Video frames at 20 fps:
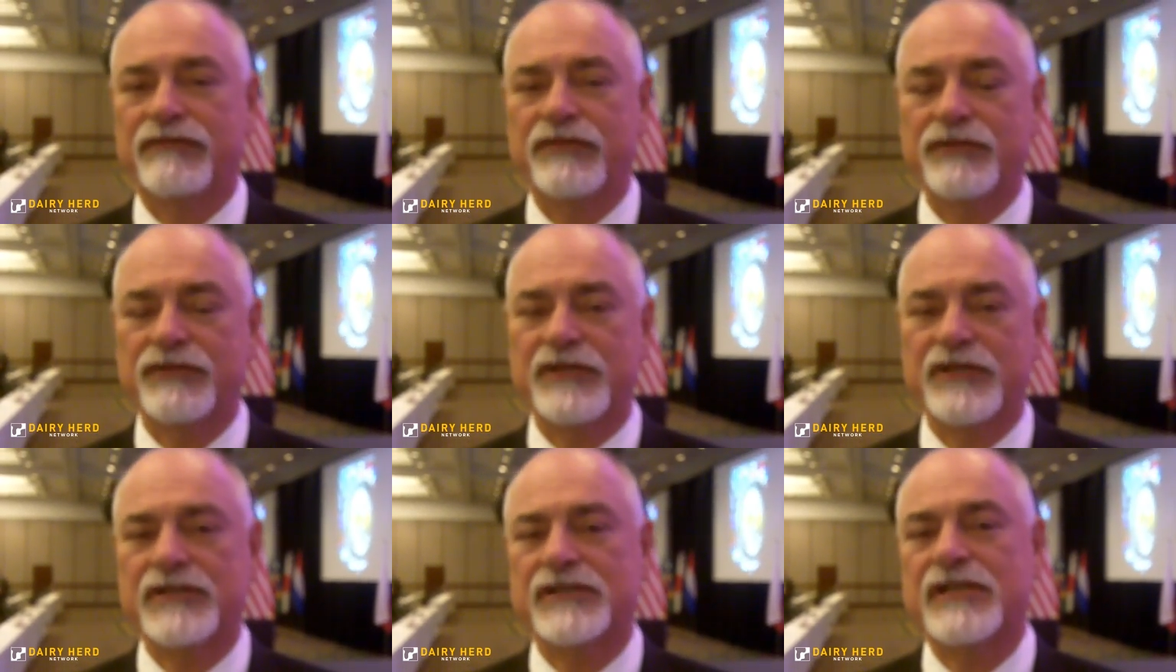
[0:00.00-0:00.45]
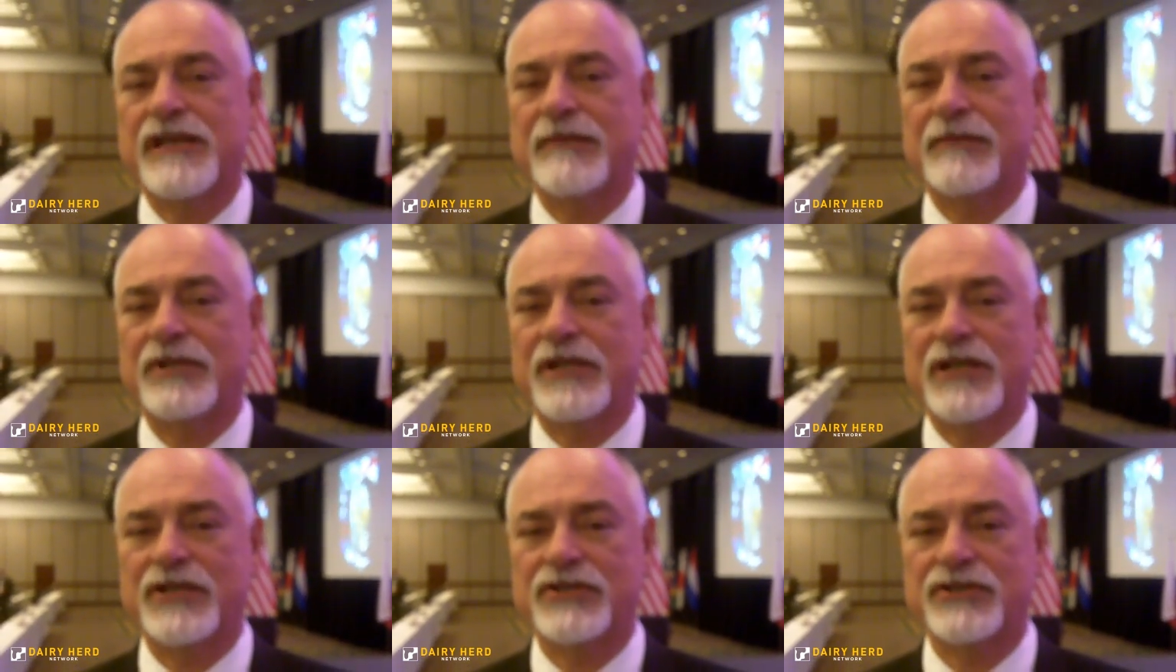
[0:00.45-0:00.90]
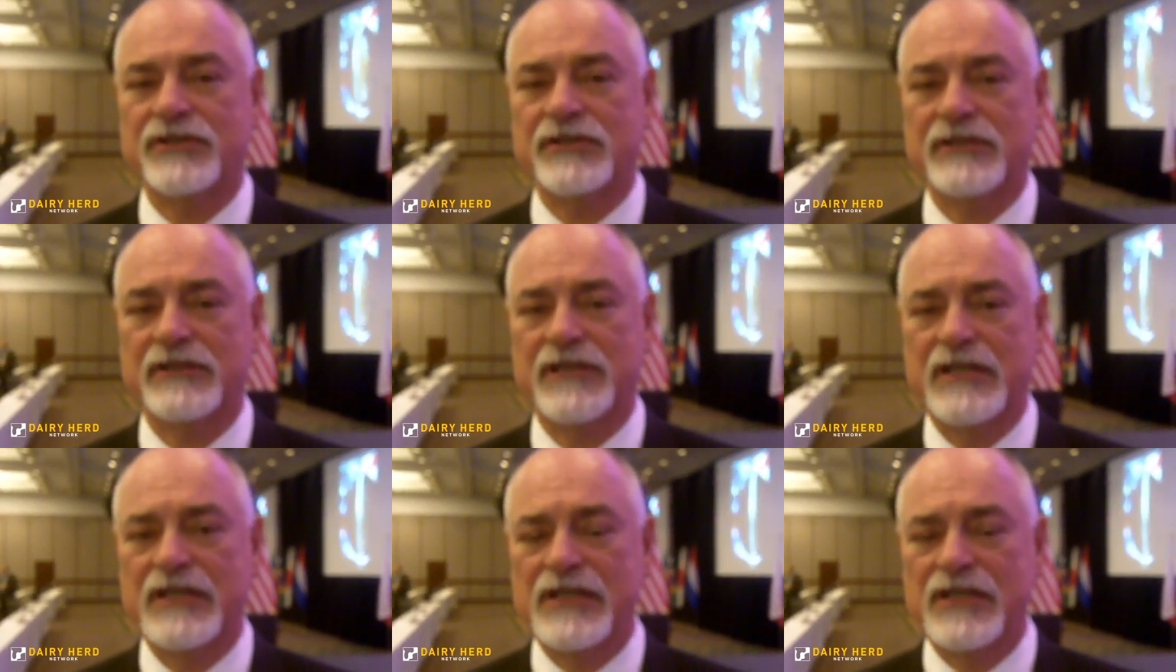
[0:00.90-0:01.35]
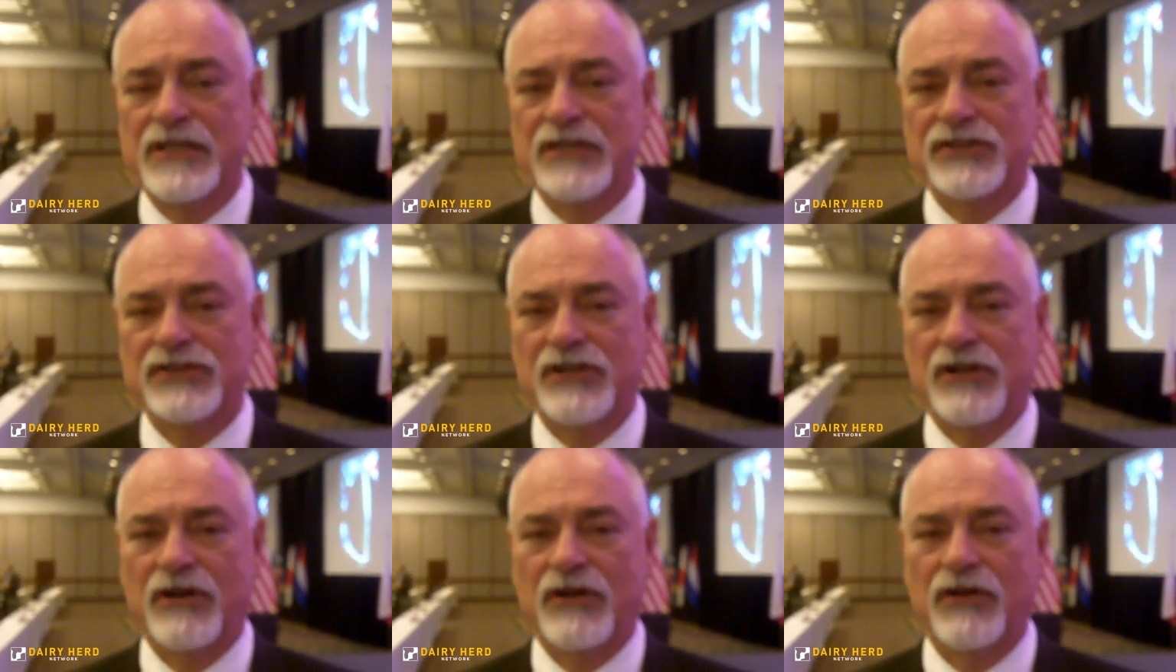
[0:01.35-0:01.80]
food contamination.
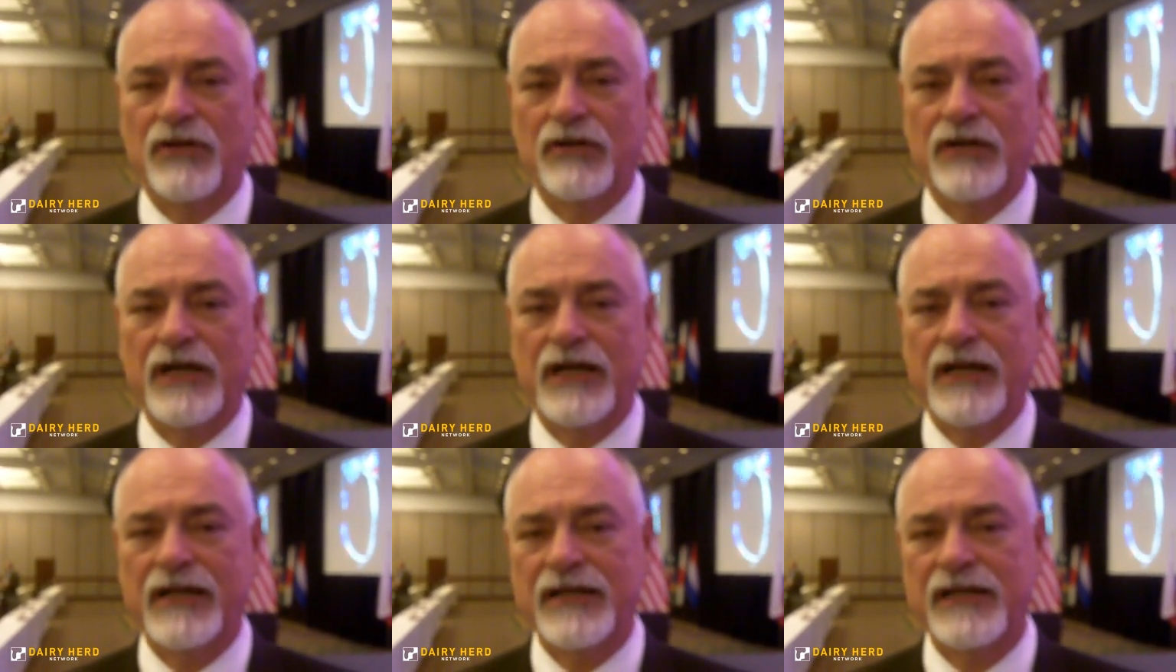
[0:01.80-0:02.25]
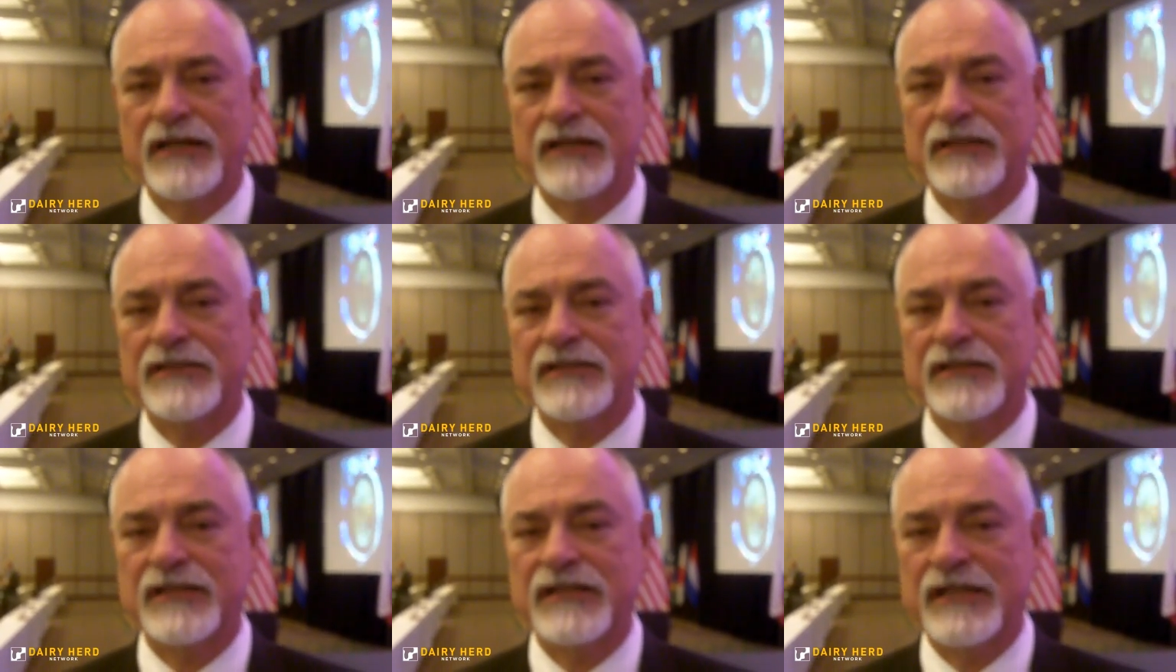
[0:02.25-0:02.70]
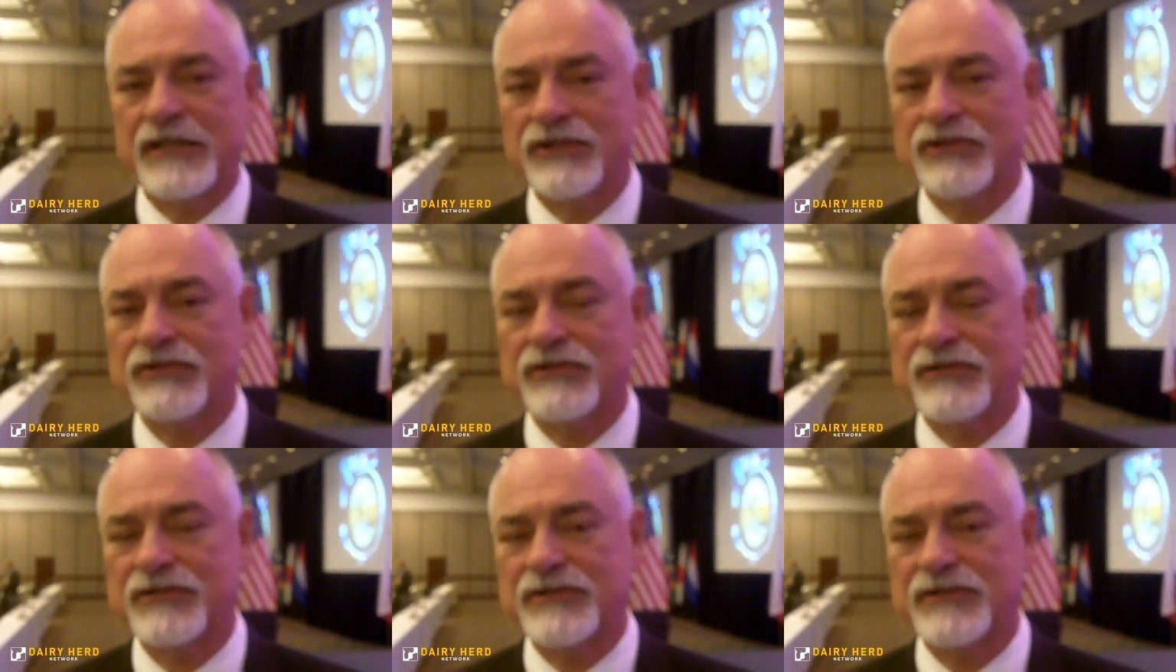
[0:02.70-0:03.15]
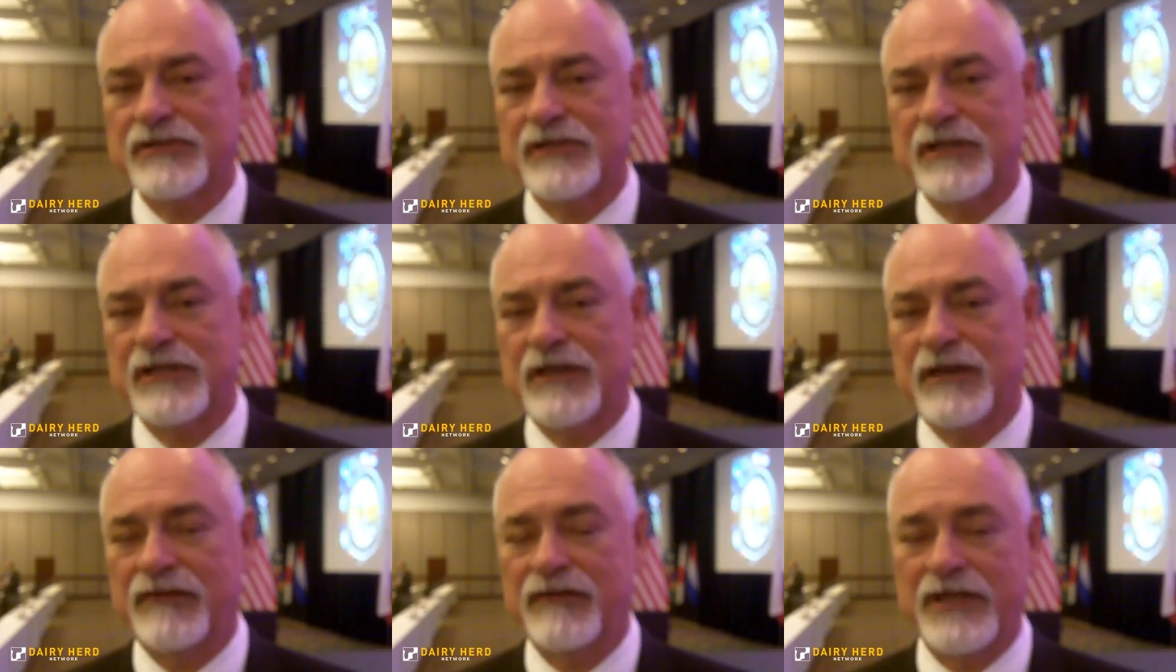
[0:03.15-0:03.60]
So I think it's in the interest
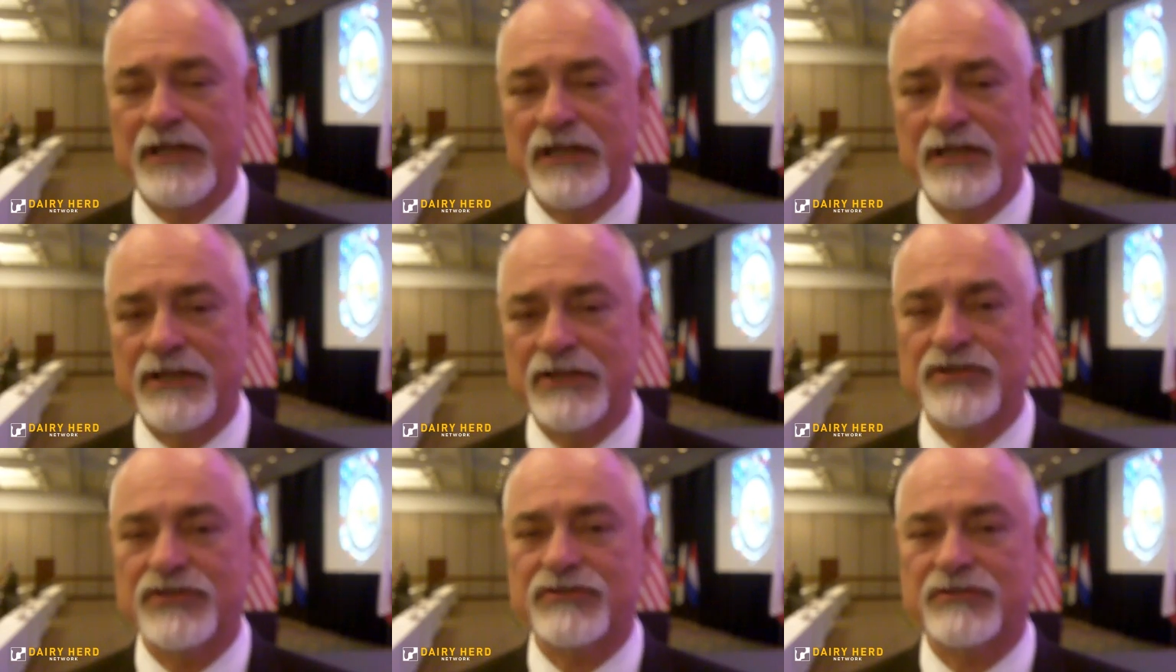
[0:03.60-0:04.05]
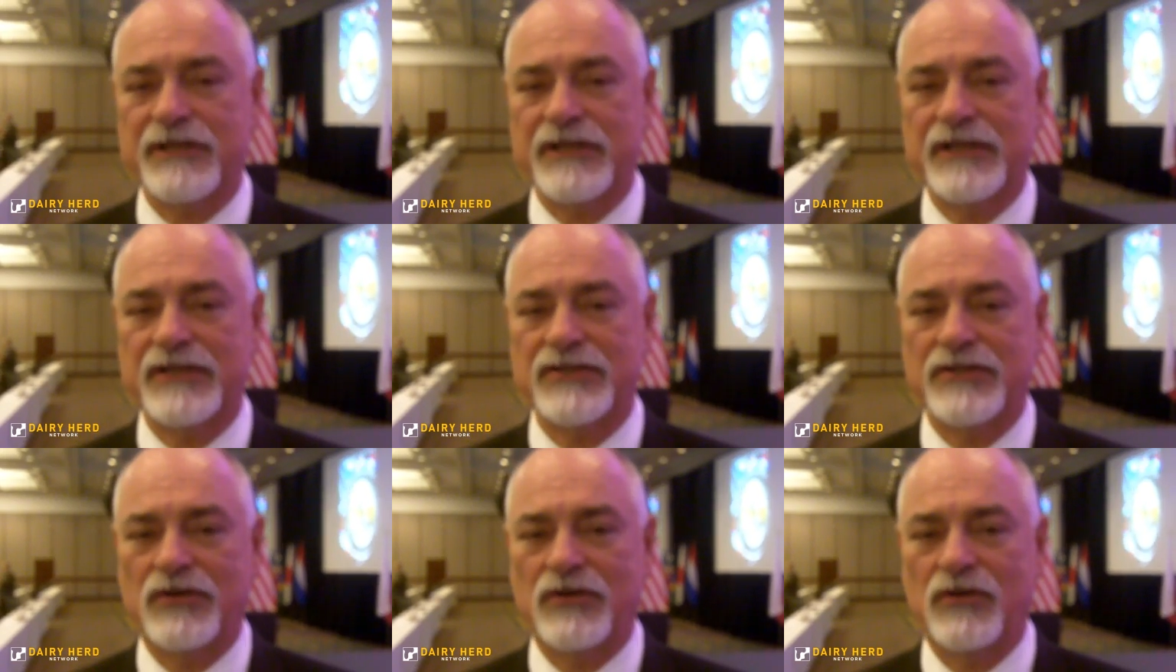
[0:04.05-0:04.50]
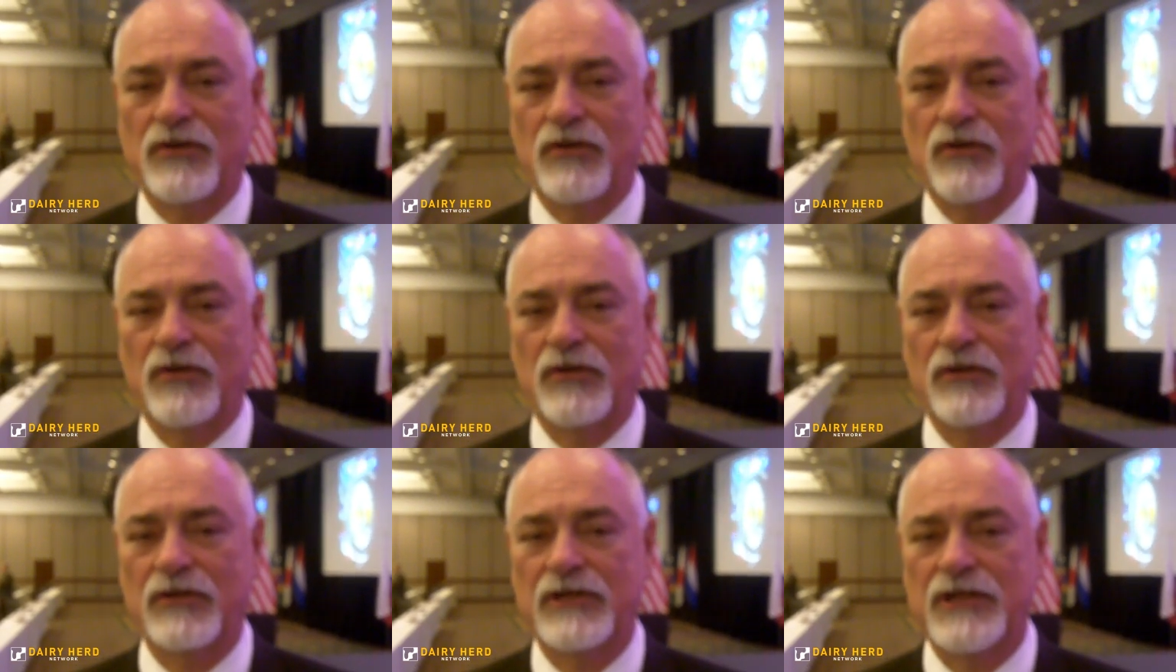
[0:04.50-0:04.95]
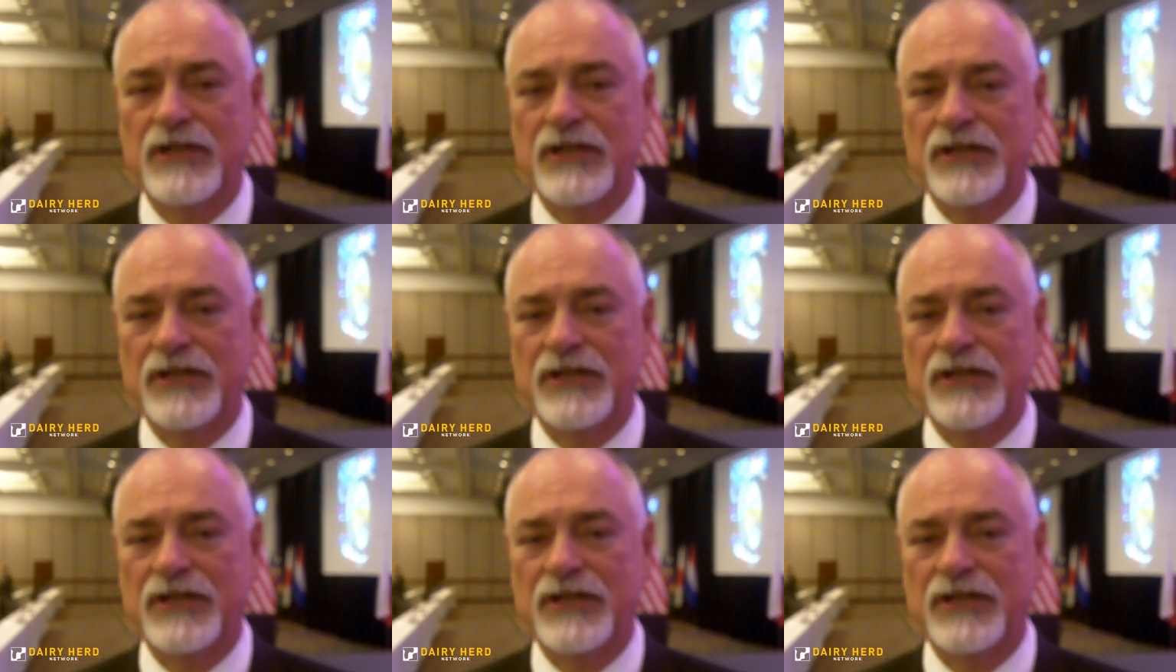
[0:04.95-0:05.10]
of the industry as a whole